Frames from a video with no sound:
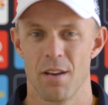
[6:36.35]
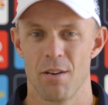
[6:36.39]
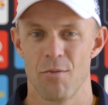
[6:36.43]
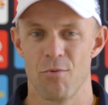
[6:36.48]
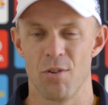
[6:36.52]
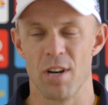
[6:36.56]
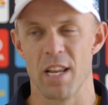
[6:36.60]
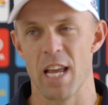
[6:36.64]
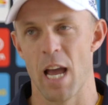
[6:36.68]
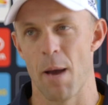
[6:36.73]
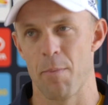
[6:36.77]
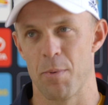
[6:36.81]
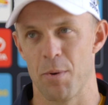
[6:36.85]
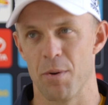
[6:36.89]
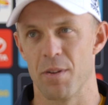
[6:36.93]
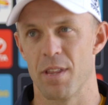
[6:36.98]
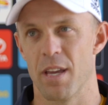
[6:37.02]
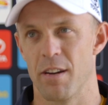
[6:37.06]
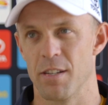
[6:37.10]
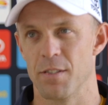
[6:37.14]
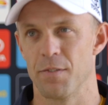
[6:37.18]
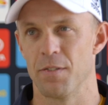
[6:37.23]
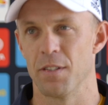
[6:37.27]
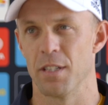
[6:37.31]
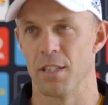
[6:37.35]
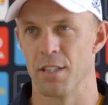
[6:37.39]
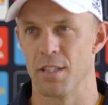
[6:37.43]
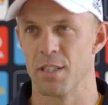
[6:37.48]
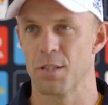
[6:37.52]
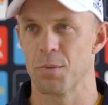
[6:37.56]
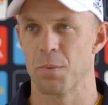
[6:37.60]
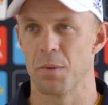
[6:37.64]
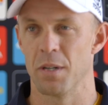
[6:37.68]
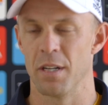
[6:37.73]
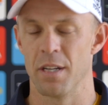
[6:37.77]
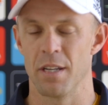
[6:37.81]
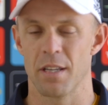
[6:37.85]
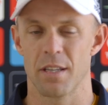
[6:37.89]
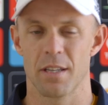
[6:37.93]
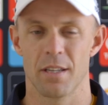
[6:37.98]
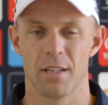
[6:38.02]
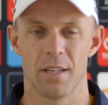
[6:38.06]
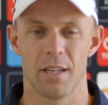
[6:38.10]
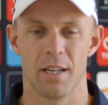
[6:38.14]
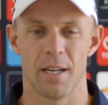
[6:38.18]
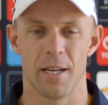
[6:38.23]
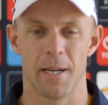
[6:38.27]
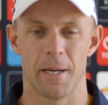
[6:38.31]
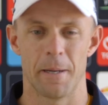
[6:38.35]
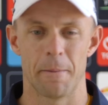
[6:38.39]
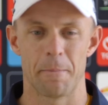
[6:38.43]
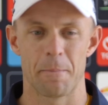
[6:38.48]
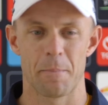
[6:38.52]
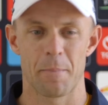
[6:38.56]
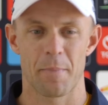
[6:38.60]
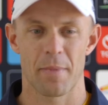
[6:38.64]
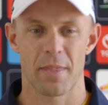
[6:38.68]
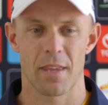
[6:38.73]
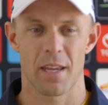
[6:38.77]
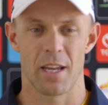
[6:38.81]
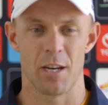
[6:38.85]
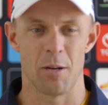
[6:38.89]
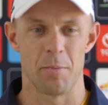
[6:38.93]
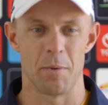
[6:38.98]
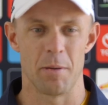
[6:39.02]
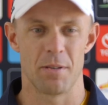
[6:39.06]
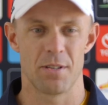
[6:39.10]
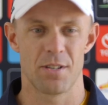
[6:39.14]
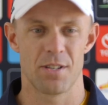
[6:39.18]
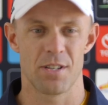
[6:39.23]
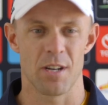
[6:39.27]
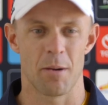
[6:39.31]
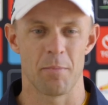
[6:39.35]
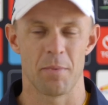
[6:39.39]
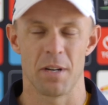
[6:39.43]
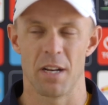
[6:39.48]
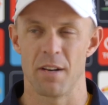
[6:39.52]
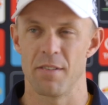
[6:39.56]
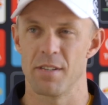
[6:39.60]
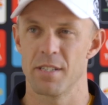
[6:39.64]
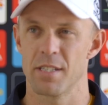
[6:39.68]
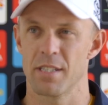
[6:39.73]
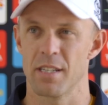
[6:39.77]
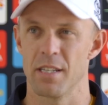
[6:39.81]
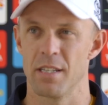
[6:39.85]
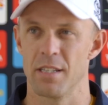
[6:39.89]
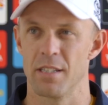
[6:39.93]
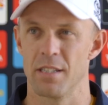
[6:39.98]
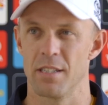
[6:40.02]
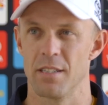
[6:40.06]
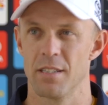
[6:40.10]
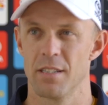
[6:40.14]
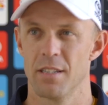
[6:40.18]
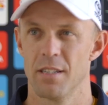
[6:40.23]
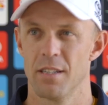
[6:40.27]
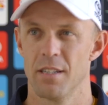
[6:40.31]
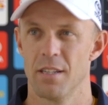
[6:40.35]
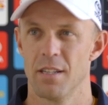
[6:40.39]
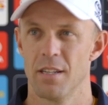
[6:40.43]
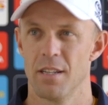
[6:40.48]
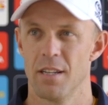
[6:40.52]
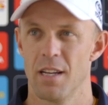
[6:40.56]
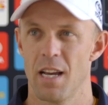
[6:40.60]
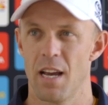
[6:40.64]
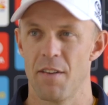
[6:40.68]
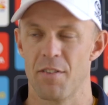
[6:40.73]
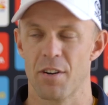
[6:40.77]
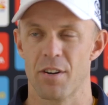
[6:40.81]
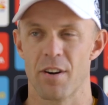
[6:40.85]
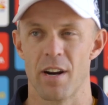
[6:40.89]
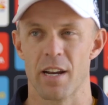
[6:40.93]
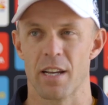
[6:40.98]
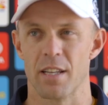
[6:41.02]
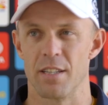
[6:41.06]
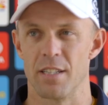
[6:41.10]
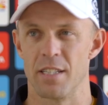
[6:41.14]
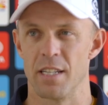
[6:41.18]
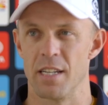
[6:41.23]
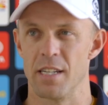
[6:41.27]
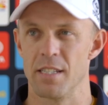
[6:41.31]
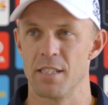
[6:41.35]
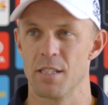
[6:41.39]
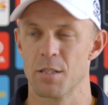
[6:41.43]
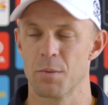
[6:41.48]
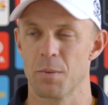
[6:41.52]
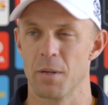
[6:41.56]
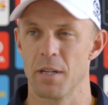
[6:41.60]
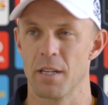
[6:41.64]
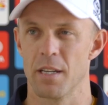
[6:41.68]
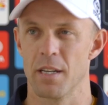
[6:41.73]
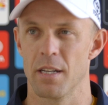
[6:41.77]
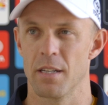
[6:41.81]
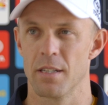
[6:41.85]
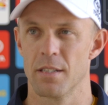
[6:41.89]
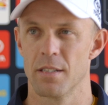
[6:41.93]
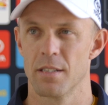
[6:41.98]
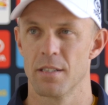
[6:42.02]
really happy with how he's feeling this week, um, and he'll be jumping out of his skin to have a crack at the D's this weekend.